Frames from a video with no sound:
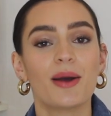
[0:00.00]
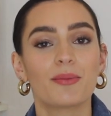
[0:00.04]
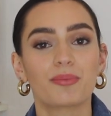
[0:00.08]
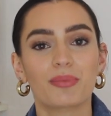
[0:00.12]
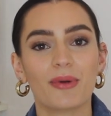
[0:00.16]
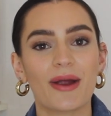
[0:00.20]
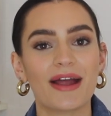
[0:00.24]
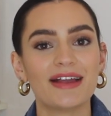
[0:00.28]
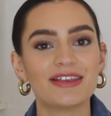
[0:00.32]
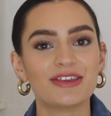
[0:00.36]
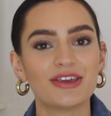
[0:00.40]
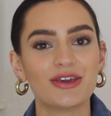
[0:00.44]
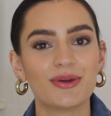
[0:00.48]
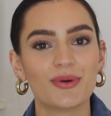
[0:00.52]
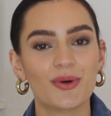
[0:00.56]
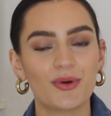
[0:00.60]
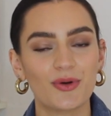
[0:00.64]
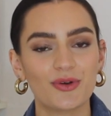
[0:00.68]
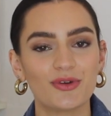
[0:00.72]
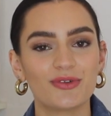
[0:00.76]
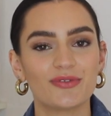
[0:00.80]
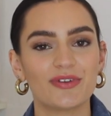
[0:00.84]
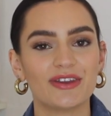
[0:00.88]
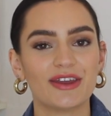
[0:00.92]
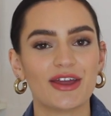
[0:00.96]
brand new
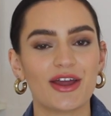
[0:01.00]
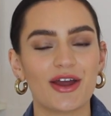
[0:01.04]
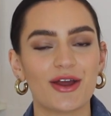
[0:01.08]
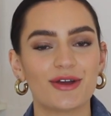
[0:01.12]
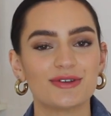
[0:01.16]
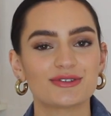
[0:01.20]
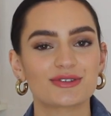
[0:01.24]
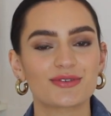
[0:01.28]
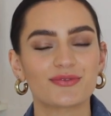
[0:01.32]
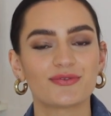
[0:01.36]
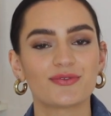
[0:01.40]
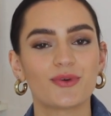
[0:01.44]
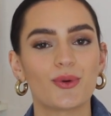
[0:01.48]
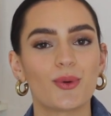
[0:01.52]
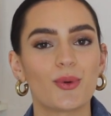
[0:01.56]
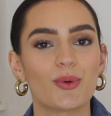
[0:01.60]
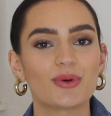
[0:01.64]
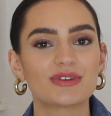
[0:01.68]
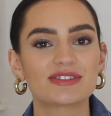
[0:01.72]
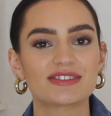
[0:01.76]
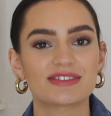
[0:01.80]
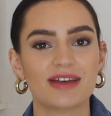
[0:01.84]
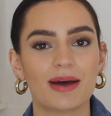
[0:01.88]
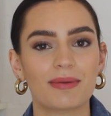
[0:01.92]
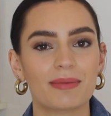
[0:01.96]
haul videos for
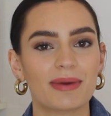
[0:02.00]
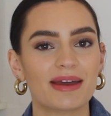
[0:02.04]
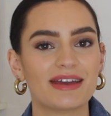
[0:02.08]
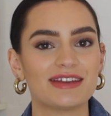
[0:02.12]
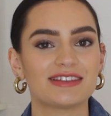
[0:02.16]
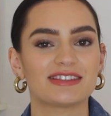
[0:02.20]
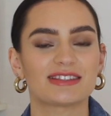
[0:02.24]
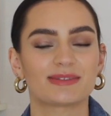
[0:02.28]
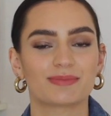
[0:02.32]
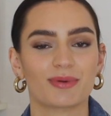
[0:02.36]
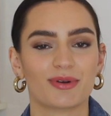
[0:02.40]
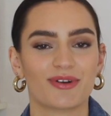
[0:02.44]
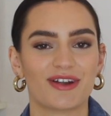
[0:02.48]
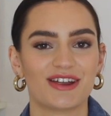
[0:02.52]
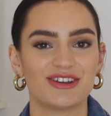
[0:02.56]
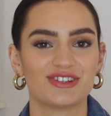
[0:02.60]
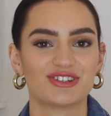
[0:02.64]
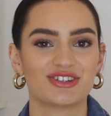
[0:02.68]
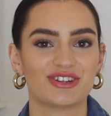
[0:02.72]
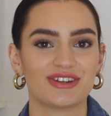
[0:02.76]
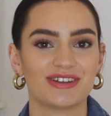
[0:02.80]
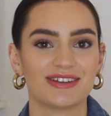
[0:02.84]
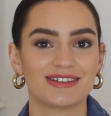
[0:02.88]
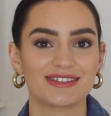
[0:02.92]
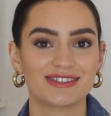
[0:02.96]
summer
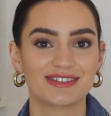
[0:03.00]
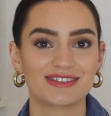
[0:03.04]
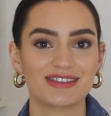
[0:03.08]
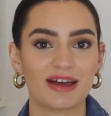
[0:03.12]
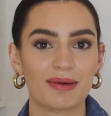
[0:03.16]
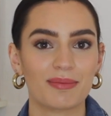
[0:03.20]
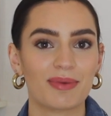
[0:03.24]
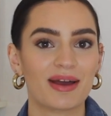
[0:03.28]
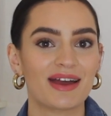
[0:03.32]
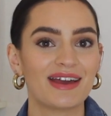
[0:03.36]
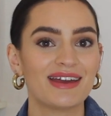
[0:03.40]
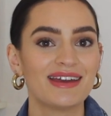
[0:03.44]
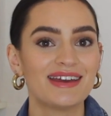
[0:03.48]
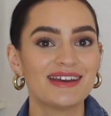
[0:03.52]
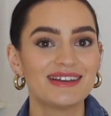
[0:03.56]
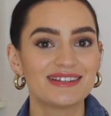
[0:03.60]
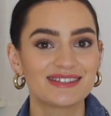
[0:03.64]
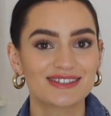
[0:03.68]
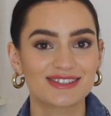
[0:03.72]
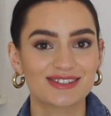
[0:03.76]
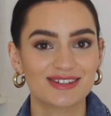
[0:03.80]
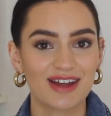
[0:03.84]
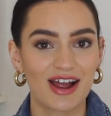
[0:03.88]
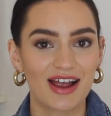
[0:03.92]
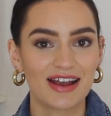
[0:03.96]
inspiration and summer
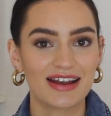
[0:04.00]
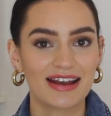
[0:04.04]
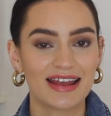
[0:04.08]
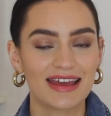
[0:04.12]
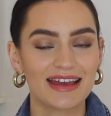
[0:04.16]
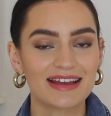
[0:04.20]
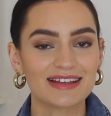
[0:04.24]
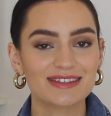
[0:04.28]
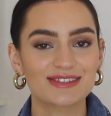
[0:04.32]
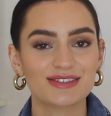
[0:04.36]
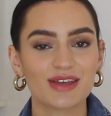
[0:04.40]
styling.